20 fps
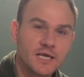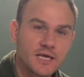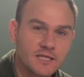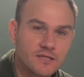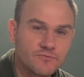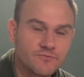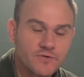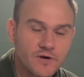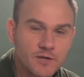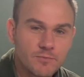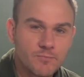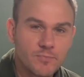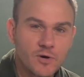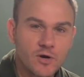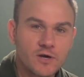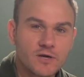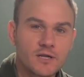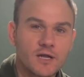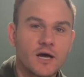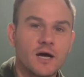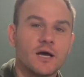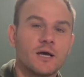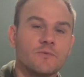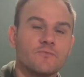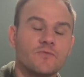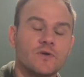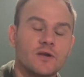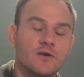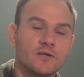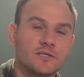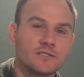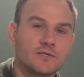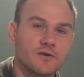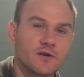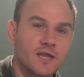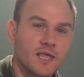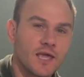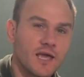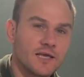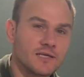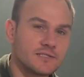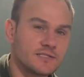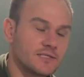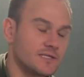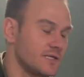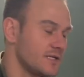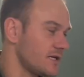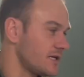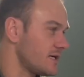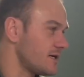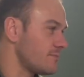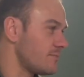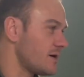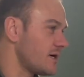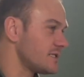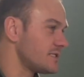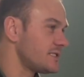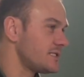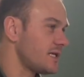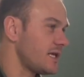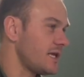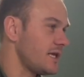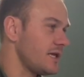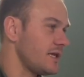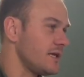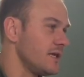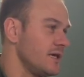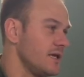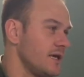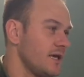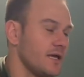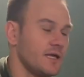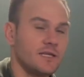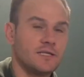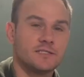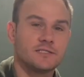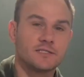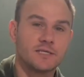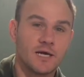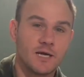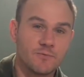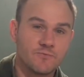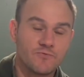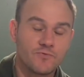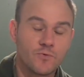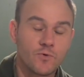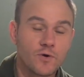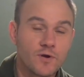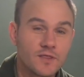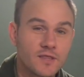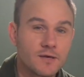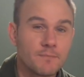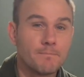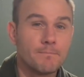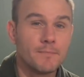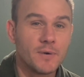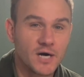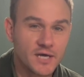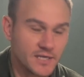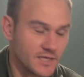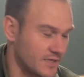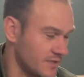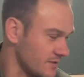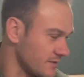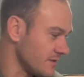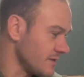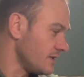the fun part, I'm very sarcastic by saying it is time for the mudding.